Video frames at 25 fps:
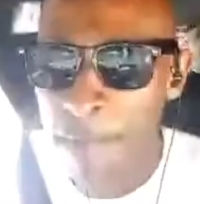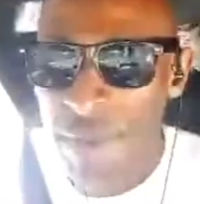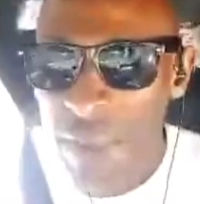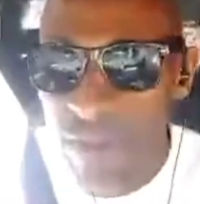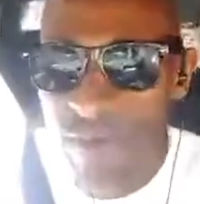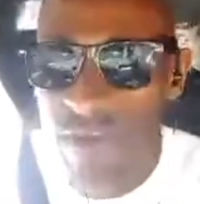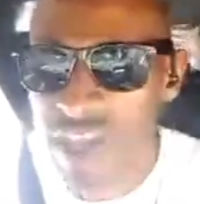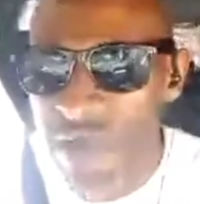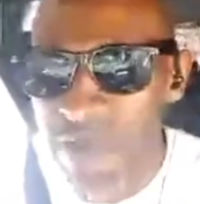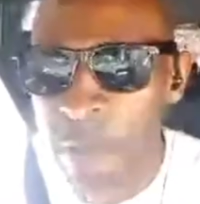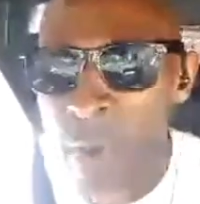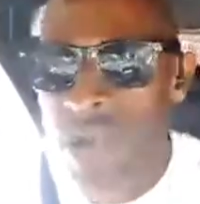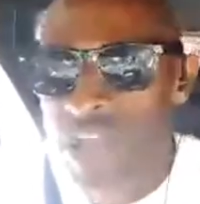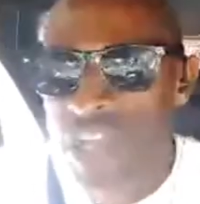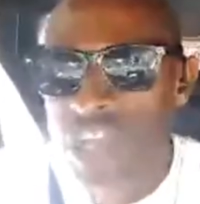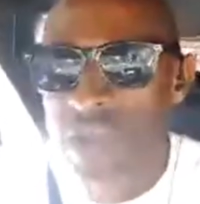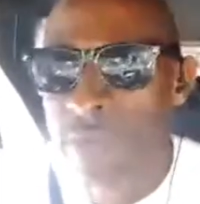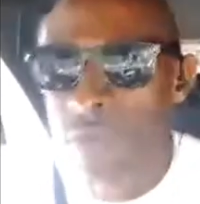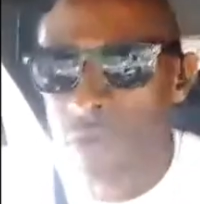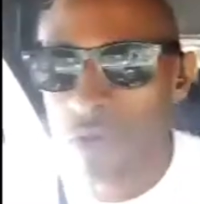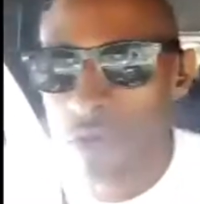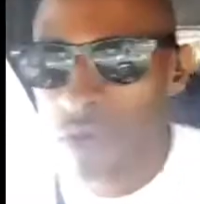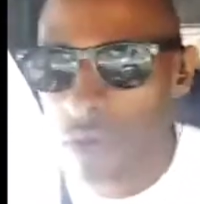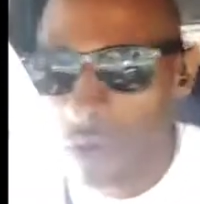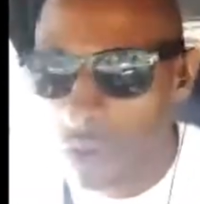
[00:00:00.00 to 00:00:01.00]
Be
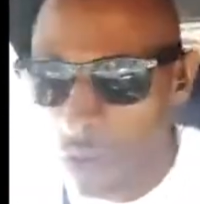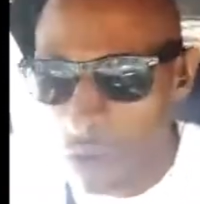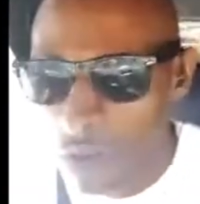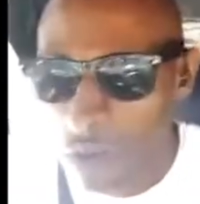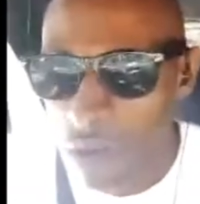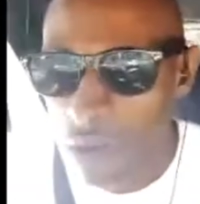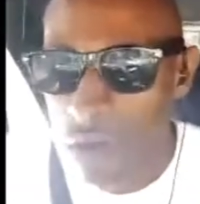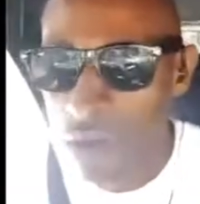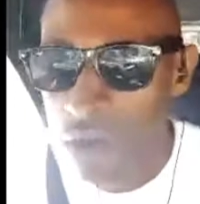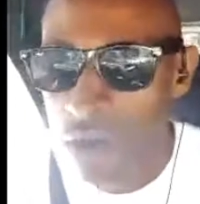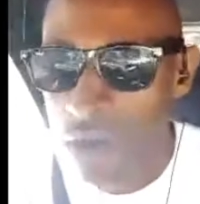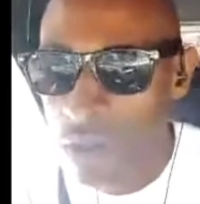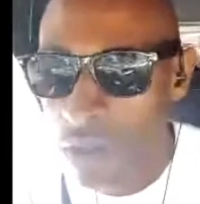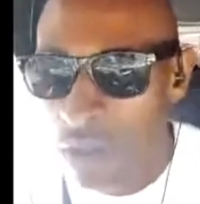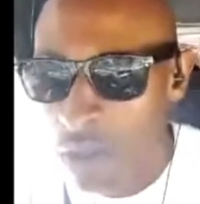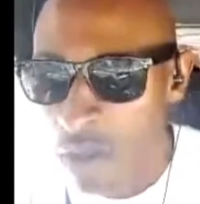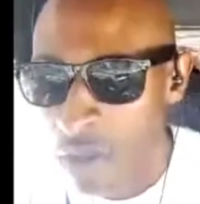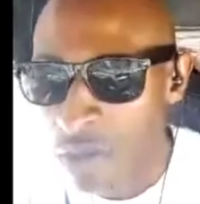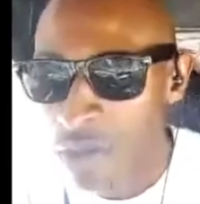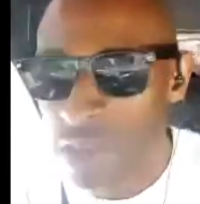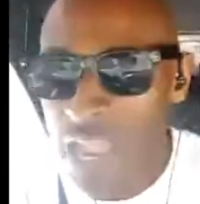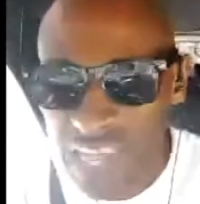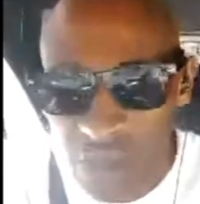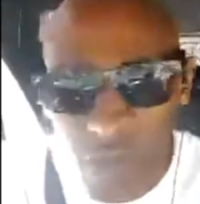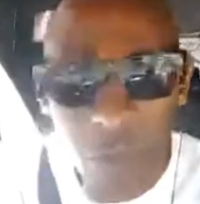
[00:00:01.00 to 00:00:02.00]
responsible.
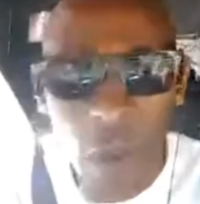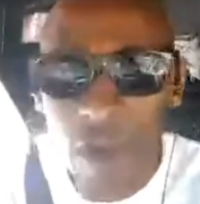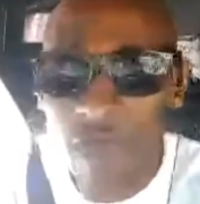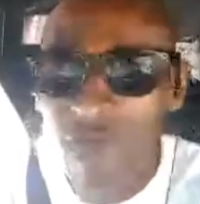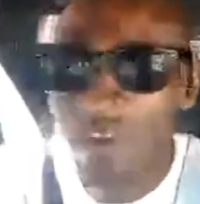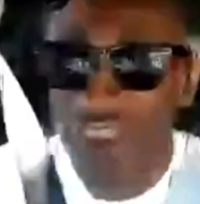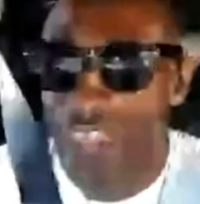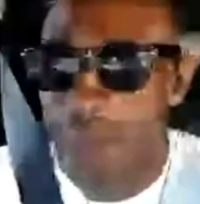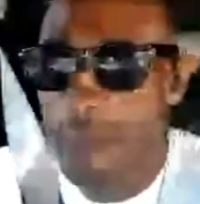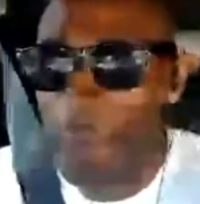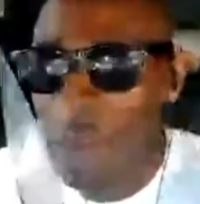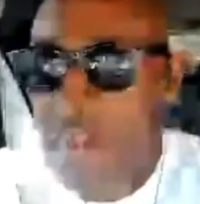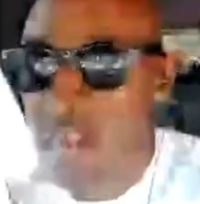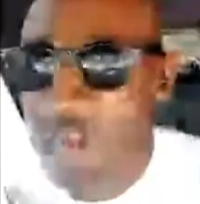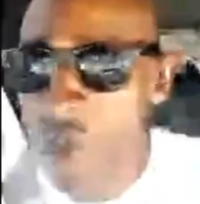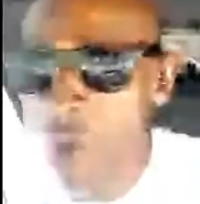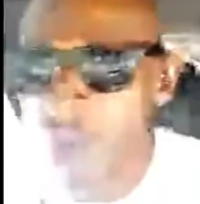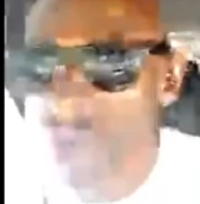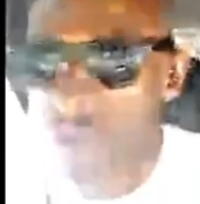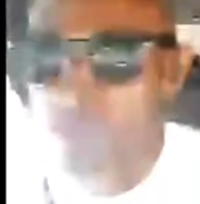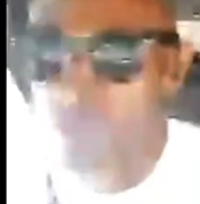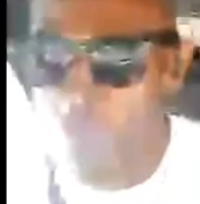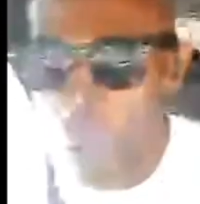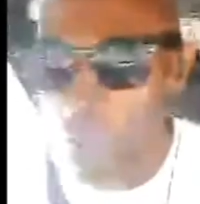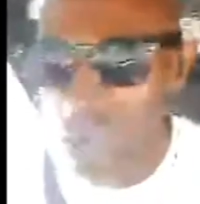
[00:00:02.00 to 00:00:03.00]
That's why I recommend
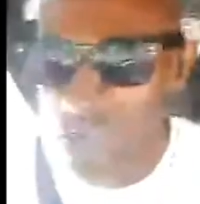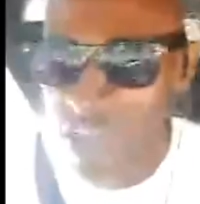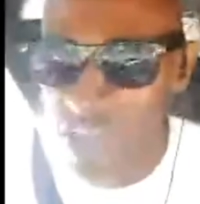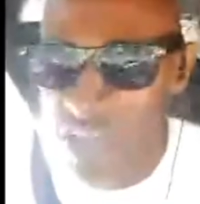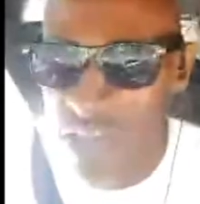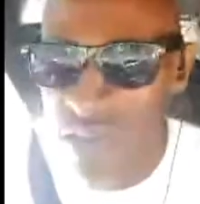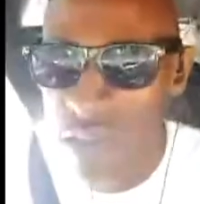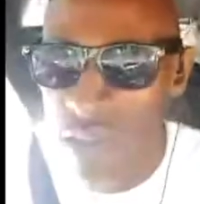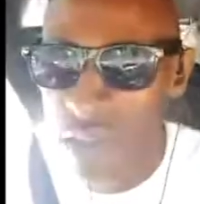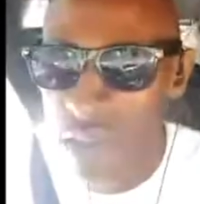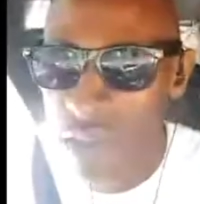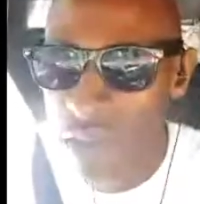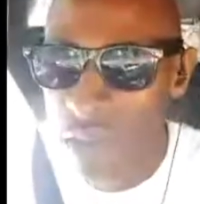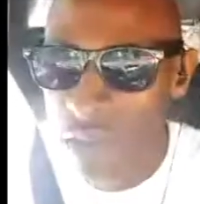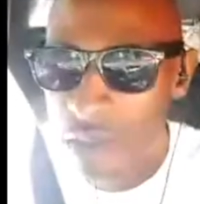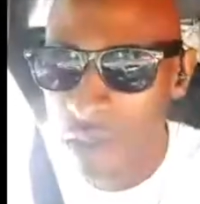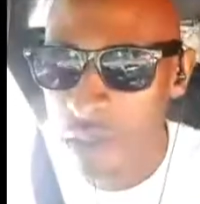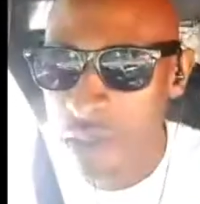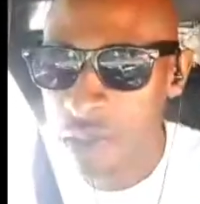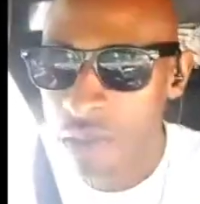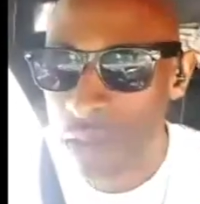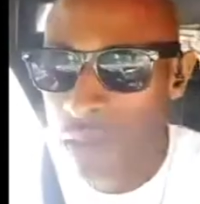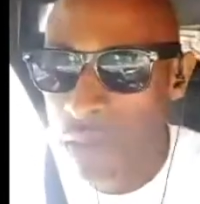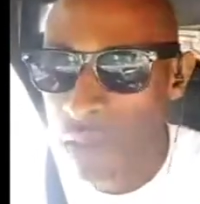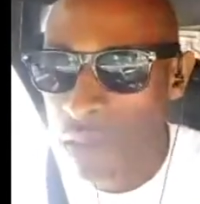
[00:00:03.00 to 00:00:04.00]
those books.
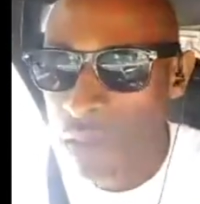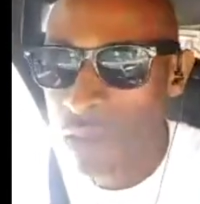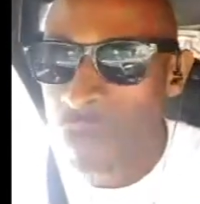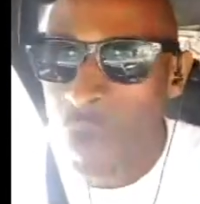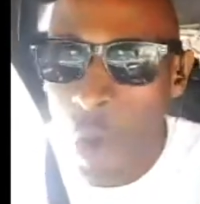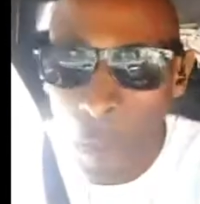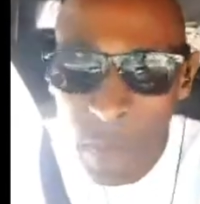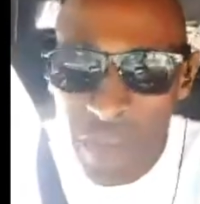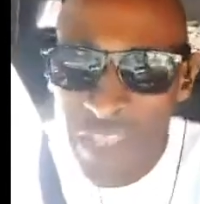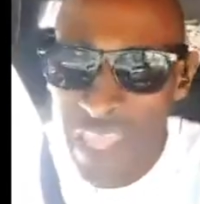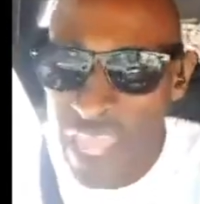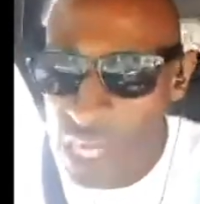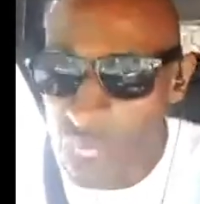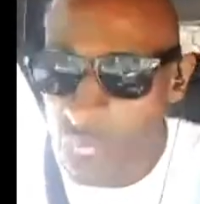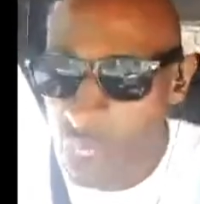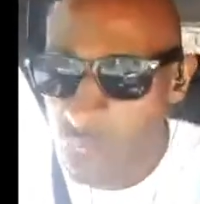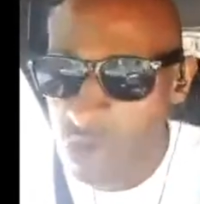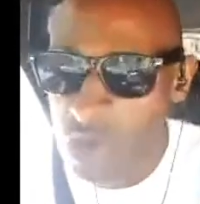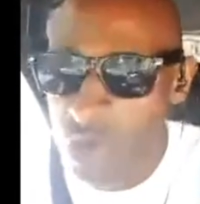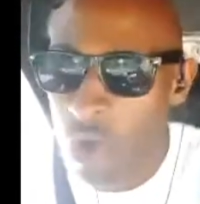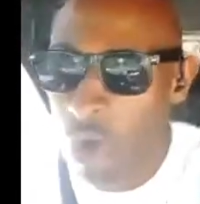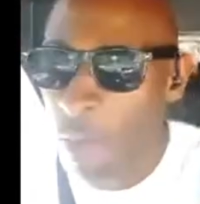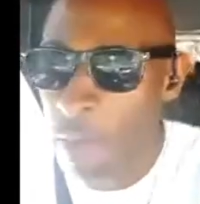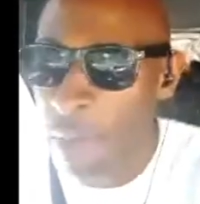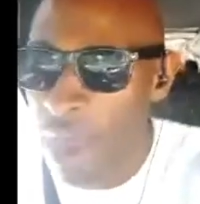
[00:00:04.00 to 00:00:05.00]
Your potential
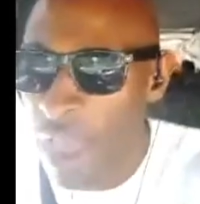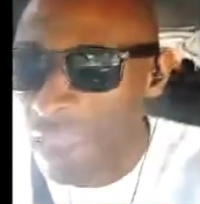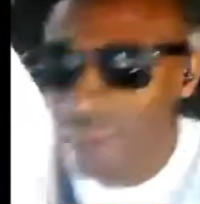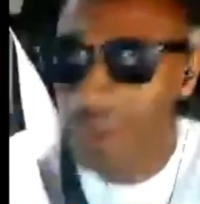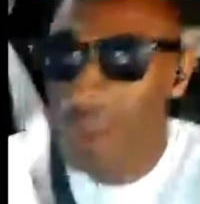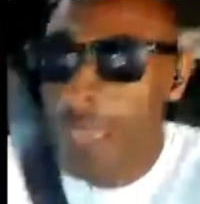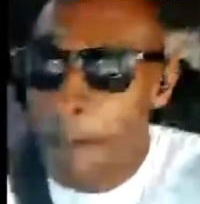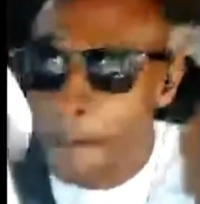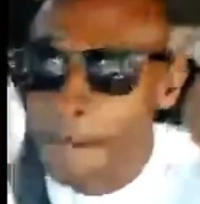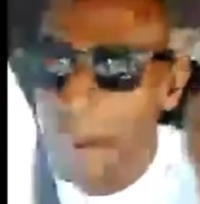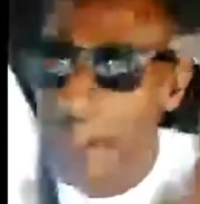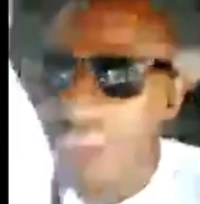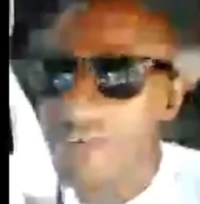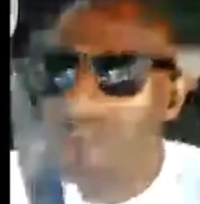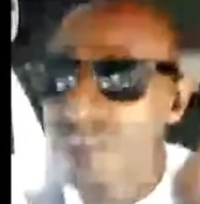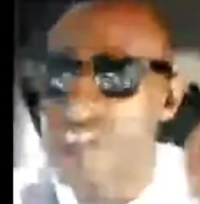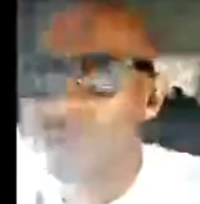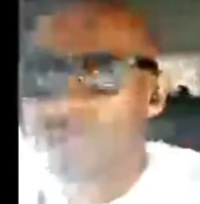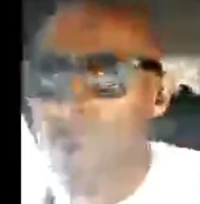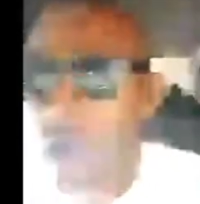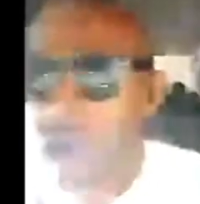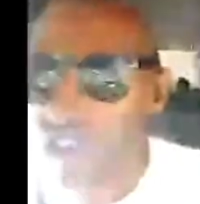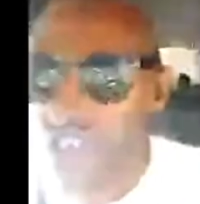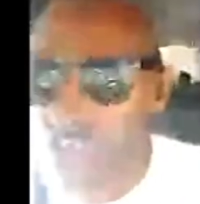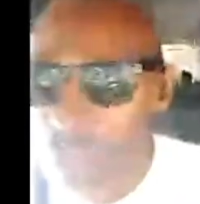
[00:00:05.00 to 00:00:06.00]
and your mind. Be
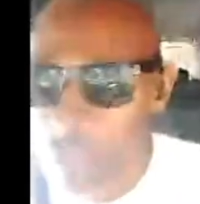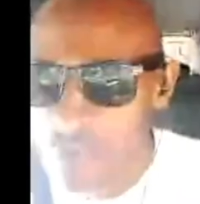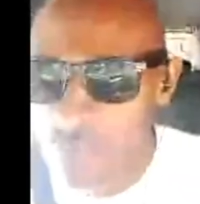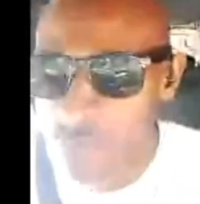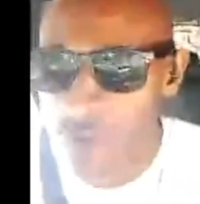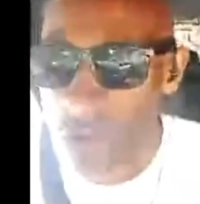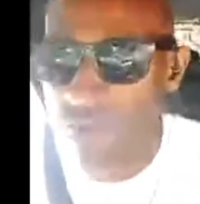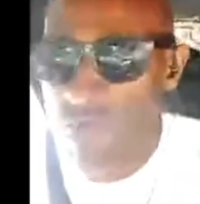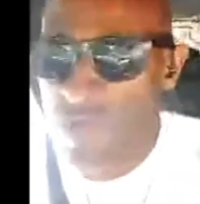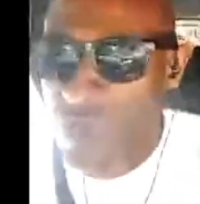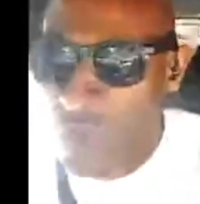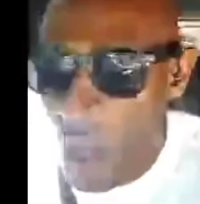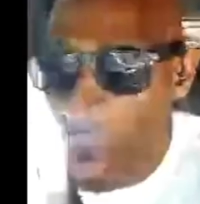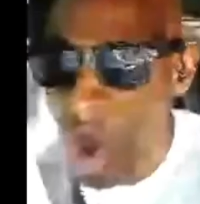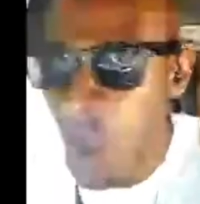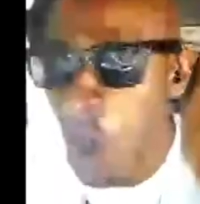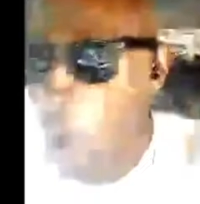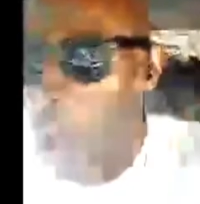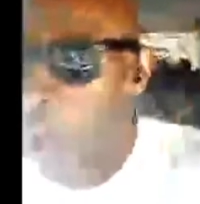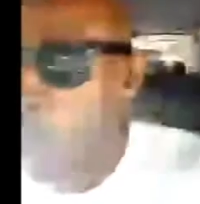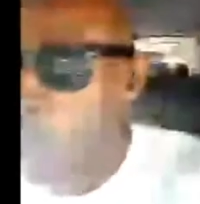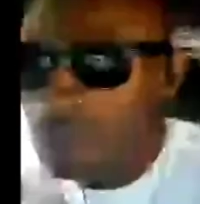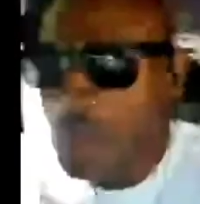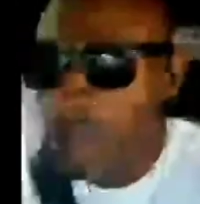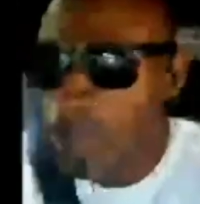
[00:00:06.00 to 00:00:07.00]
responsible for your
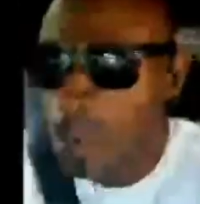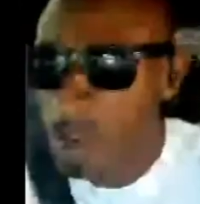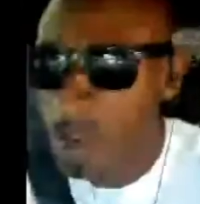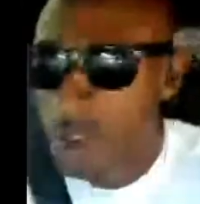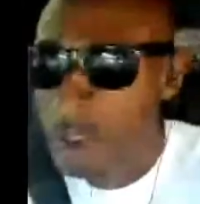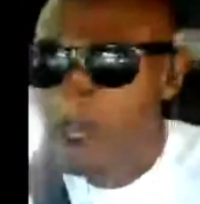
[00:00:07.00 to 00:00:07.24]
own